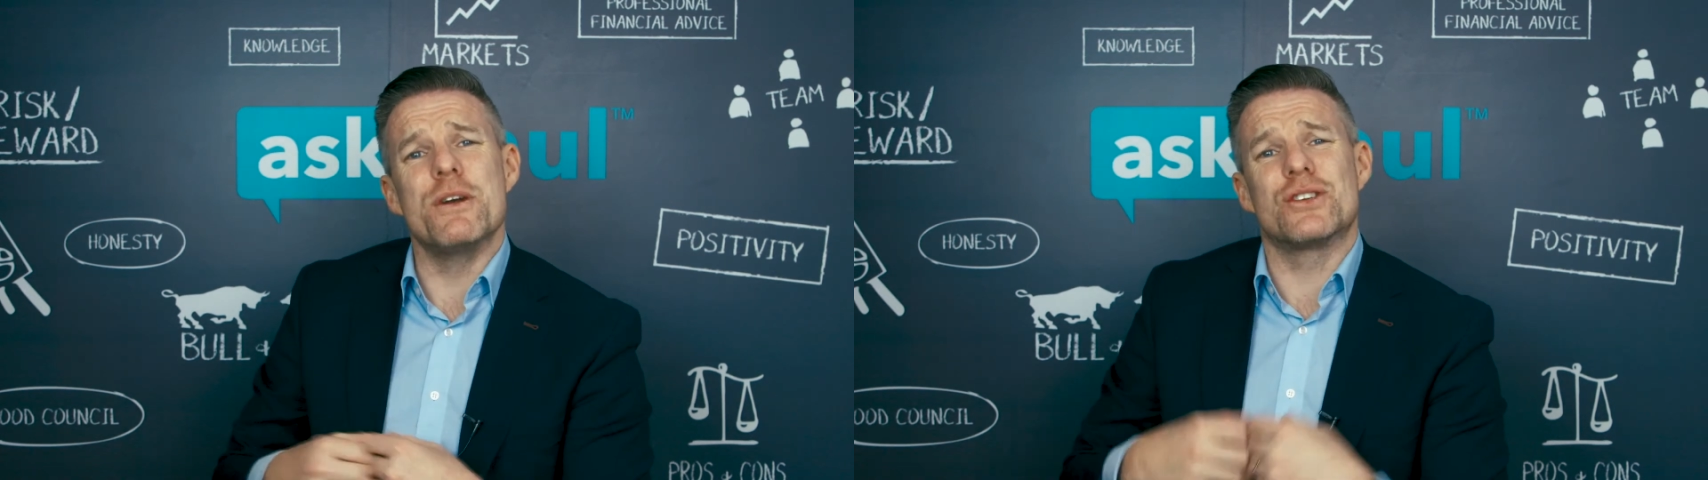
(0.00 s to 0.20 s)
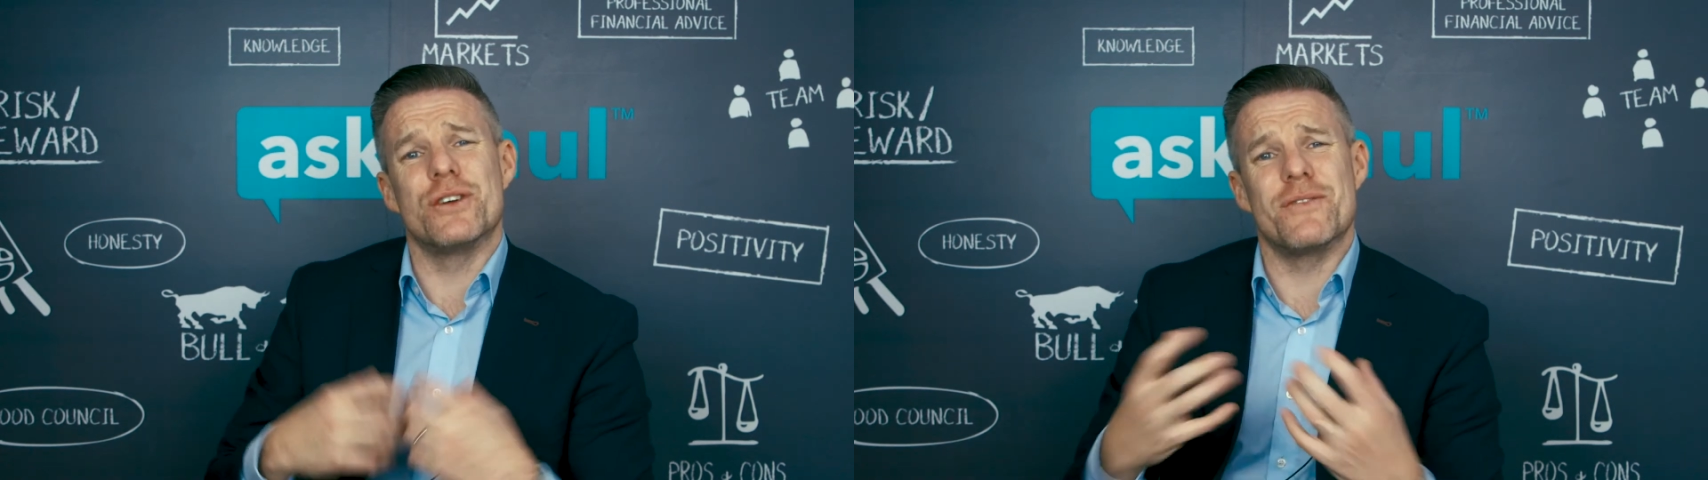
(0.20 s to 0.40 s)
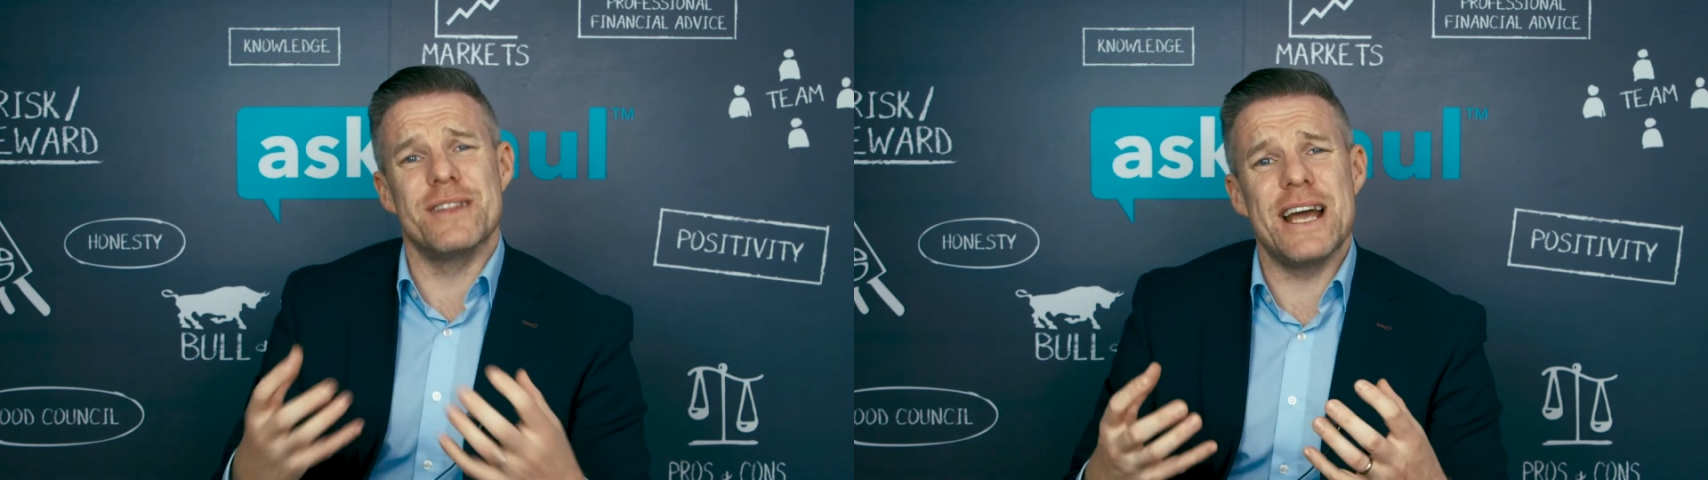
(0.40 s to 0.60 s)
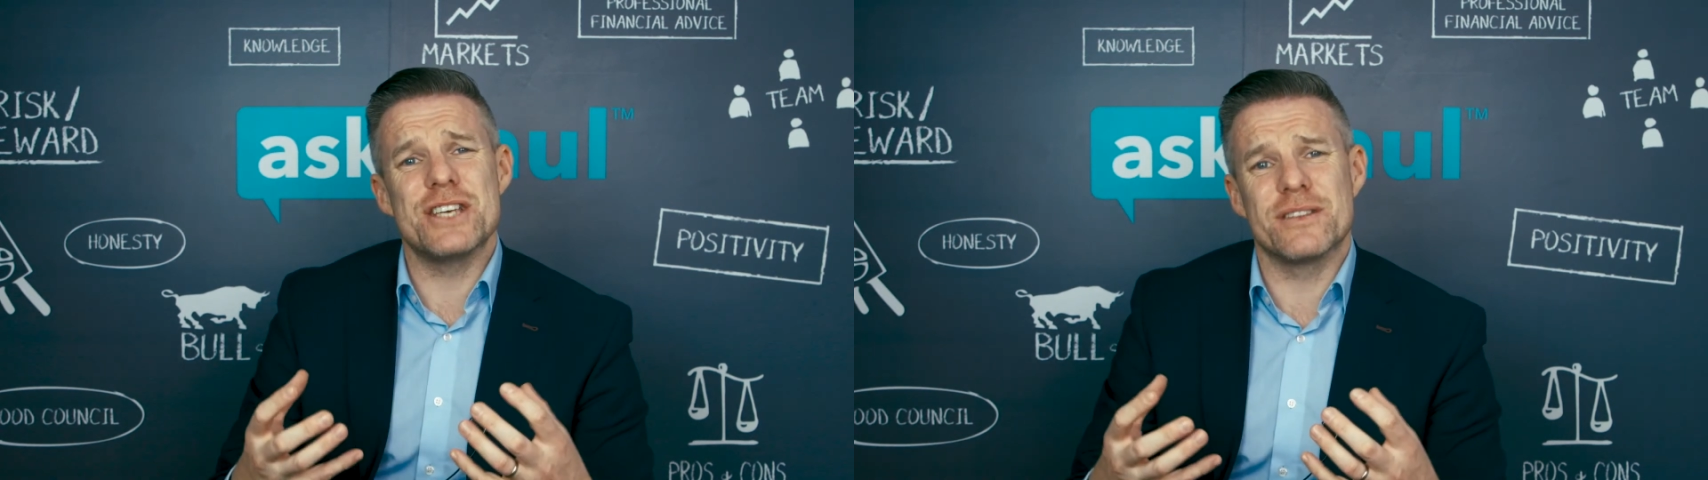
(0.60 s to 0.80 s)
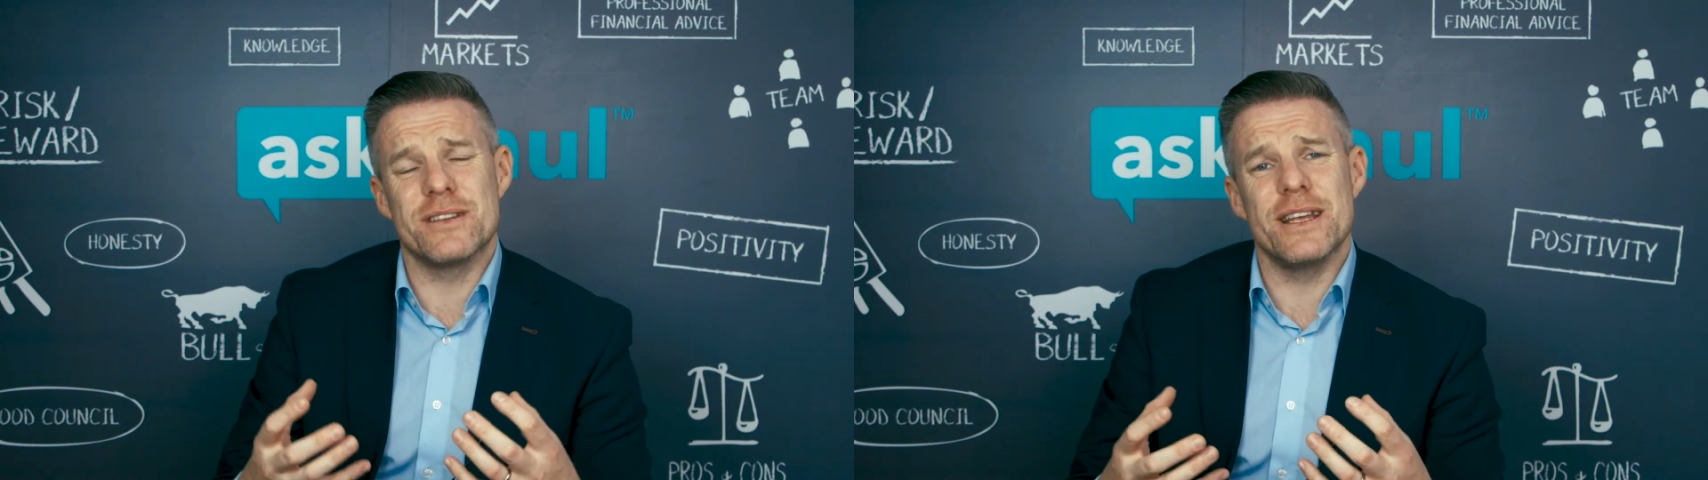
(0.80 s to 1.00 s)
site in
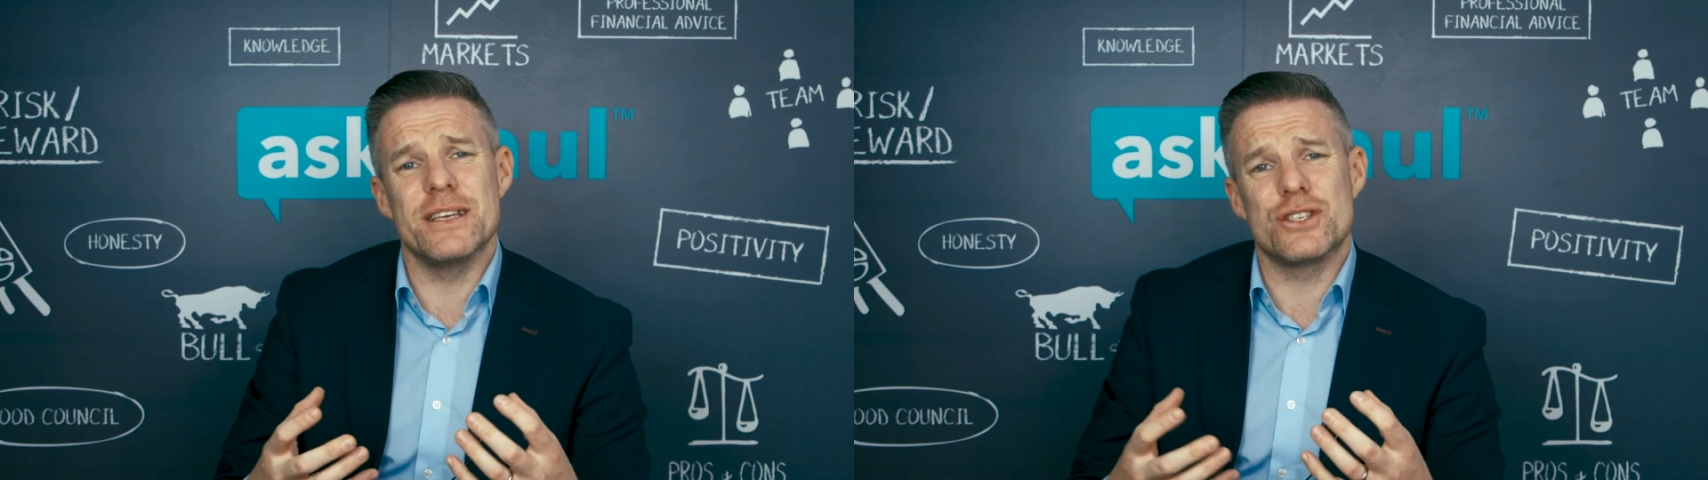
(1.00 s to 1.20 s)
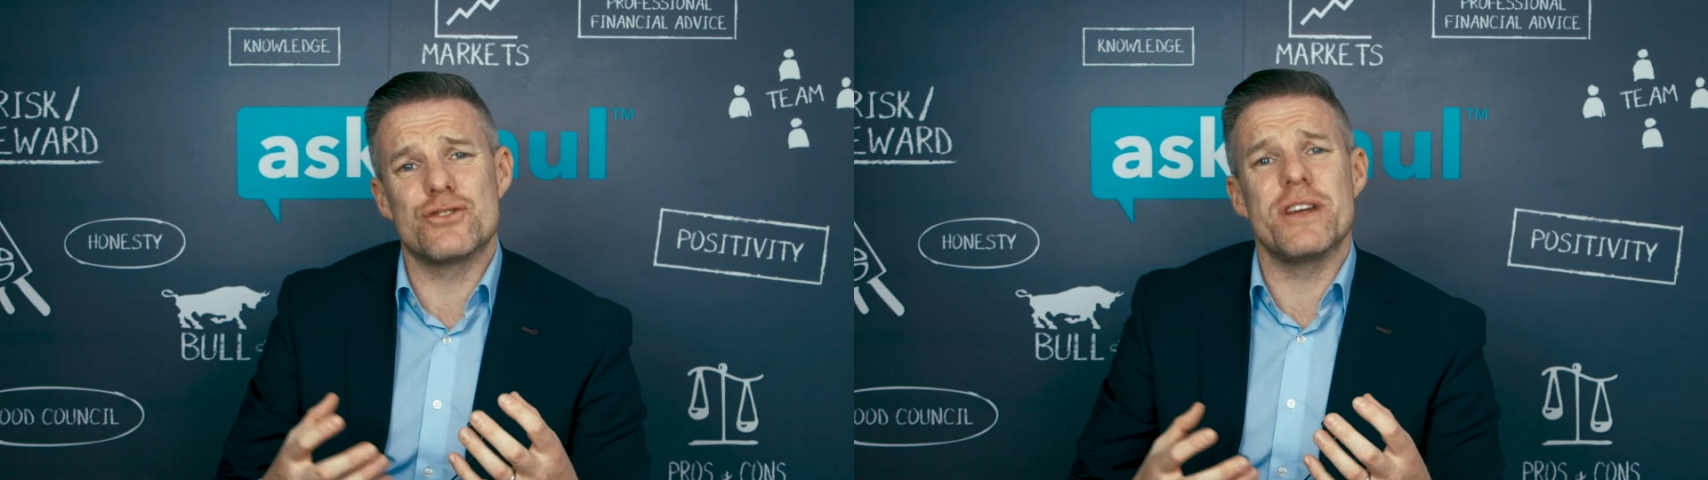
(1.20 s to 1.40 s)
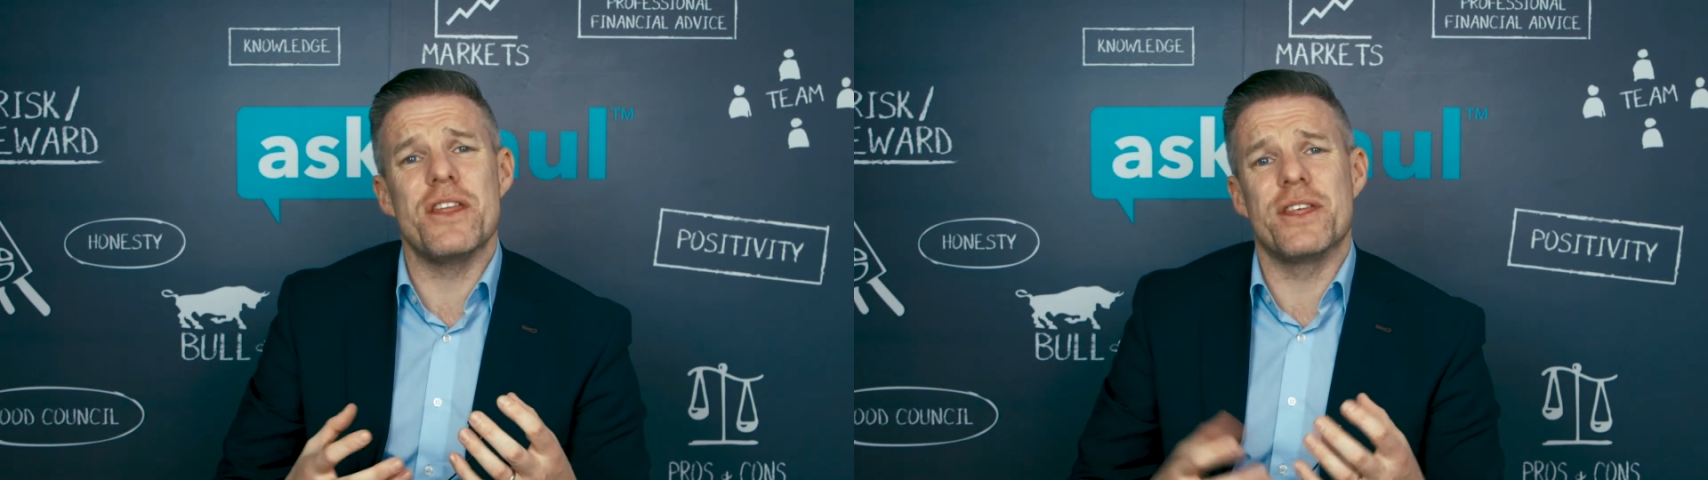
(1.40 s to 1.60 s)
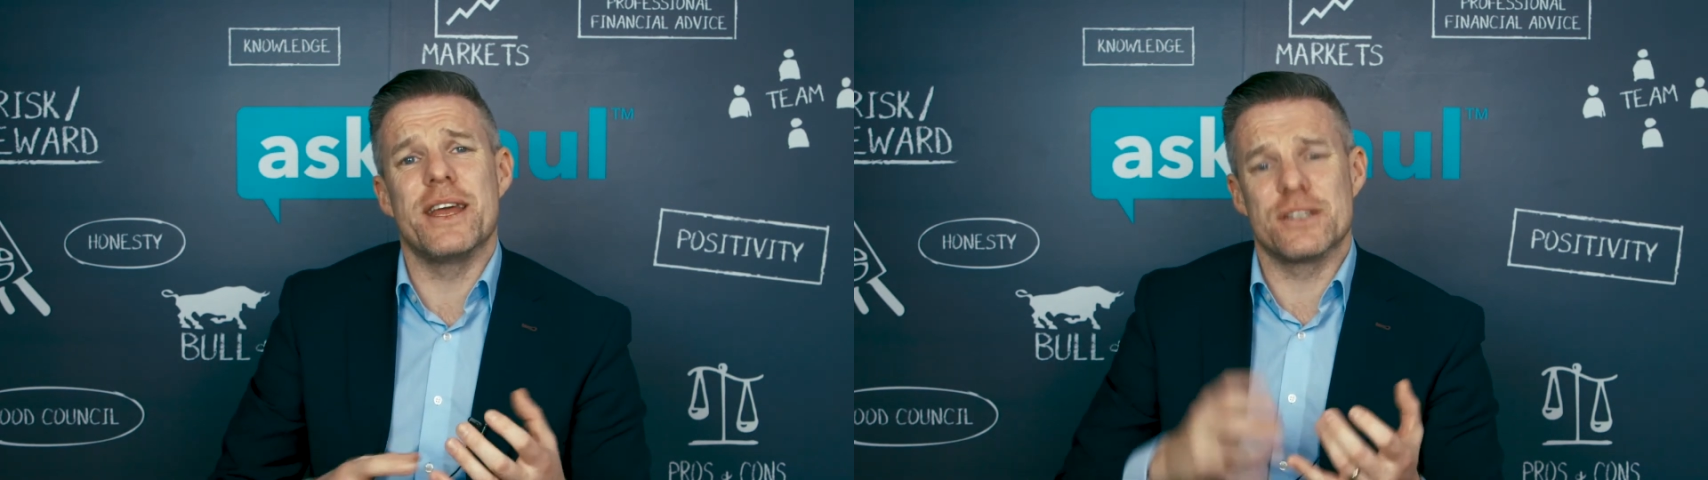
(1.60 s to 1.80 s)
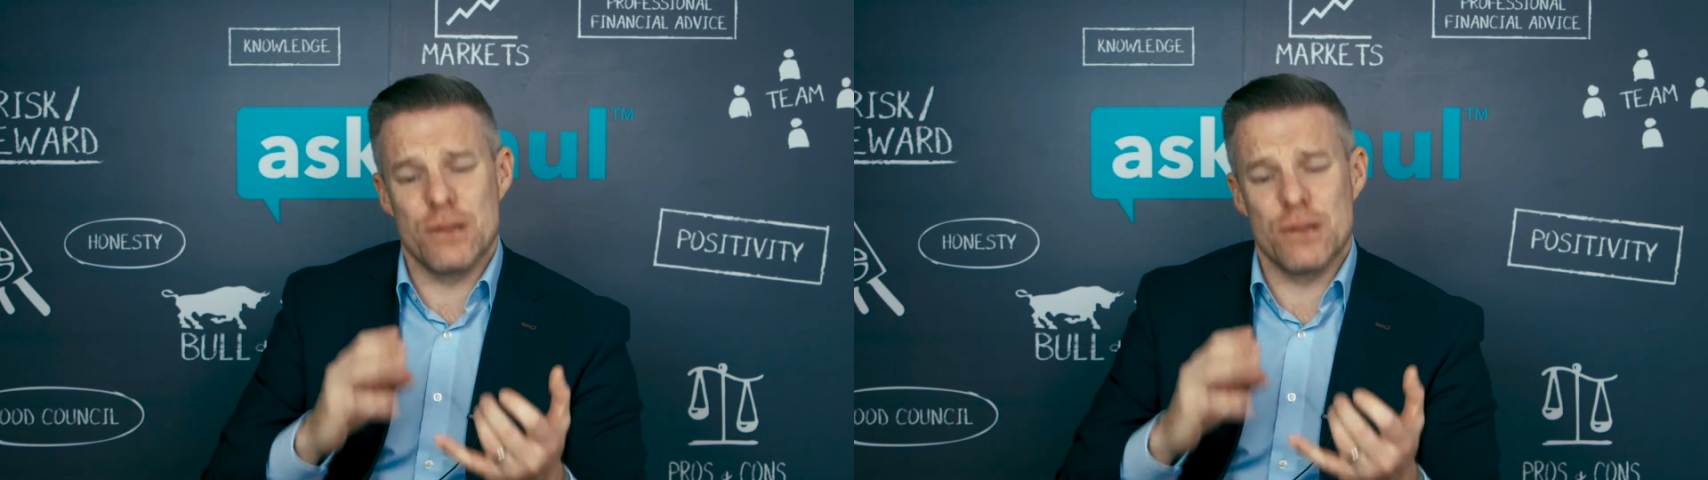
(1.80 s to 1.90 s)
relation to these three things,